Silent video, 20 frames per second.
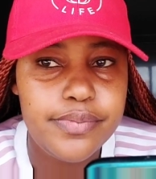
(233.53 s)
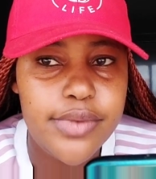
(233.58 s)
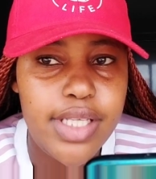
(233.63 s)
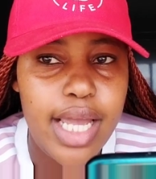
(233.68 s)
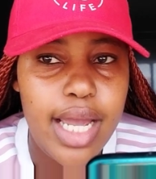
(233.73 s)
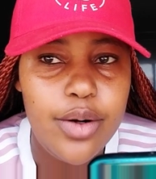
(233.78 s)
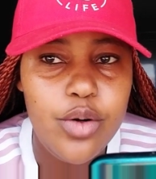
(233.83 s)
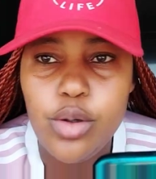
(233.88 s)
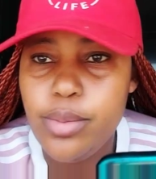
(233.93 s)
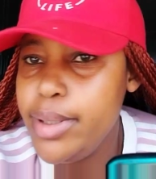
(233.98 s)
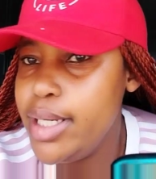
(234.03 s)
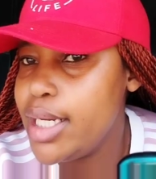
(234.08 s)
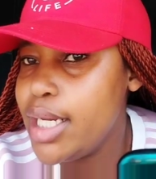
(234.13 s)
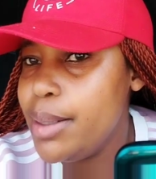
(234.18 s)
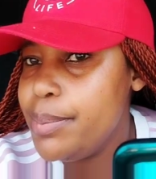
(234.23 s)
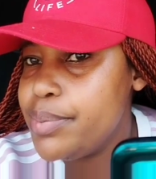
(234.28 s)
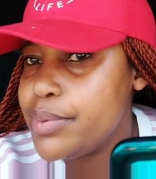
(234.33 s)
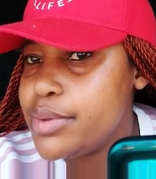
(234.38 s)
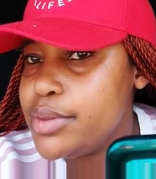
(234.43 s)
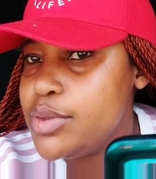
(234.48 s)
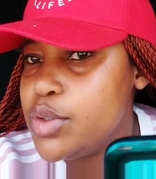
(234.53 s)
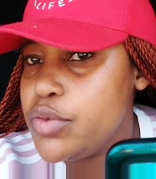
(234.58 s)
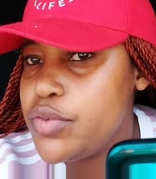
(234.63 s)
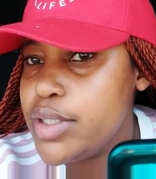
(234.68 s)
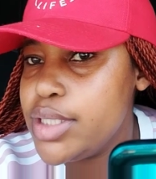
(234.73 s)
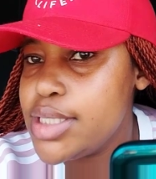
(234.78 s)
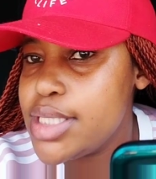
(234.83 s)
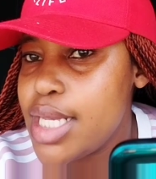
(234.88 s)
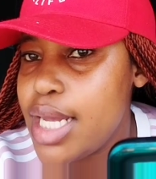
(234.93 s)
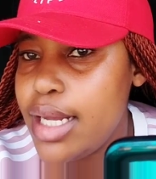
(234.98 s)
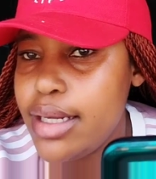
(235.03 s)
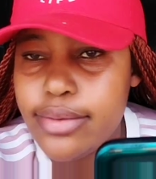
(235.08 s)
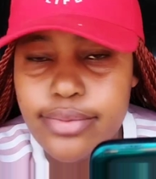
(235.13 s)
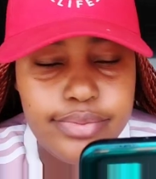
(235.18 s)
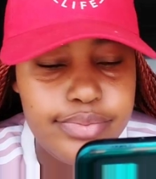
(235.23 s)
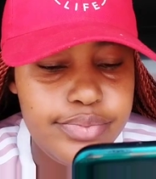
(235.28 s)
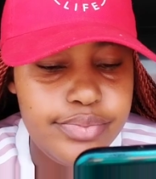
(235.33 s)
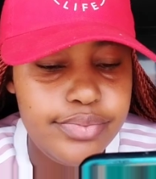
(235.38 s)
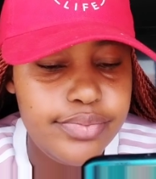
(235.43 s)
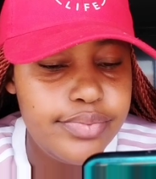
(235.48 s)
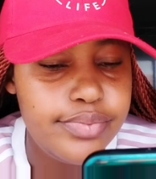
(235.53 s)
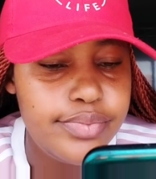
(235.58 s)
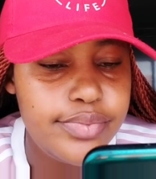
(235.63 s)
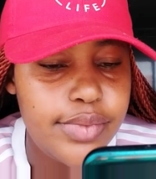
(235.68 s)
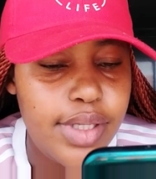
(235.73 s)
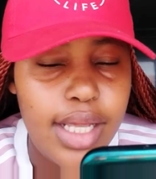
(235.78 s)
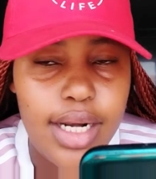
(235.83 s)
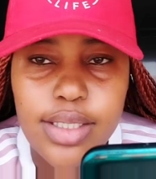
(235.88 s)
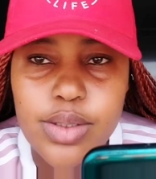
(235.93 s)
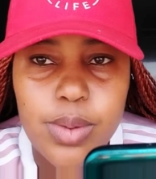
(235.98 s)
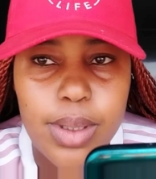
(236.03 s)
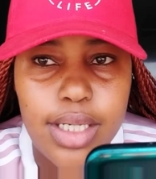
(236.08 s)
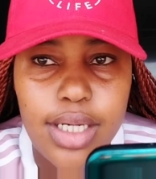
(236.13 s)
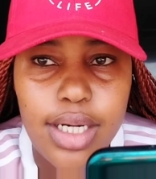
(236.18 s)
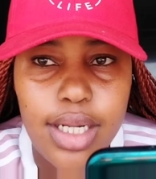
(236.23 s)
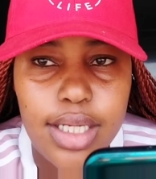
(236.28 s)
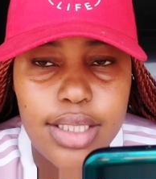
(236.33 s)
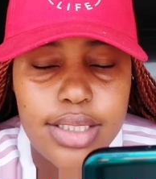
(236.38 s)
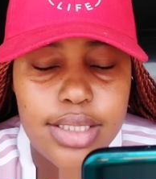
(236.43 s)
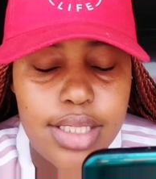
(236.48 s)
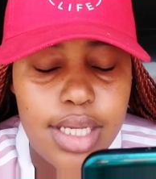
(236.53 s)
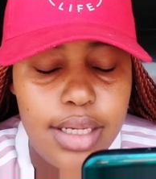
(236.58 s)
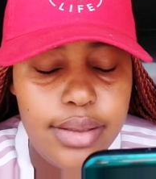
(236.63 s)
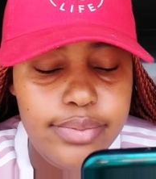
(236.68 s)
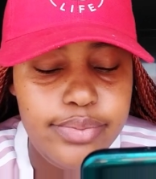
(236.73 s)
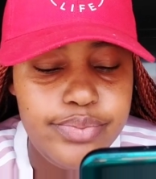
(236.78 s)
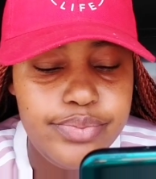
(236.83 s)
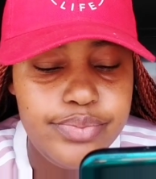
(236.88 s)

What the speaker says: Yeah, no makeup, no filter. It is what it is.